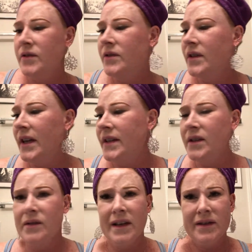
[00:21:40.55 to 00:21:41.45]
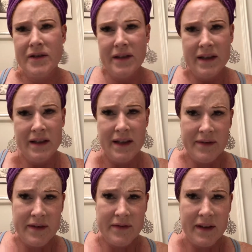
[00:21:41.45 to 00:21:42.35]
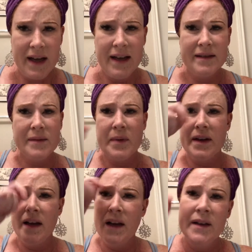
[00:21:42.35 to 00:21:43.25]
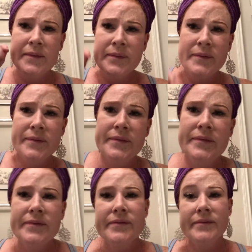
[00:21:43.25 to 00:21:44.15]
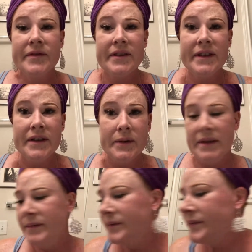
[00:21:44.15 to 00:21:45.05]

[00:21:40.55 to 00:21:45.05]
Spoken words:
Usually I don't, I usually leave it for last, but I'm just gonna do it.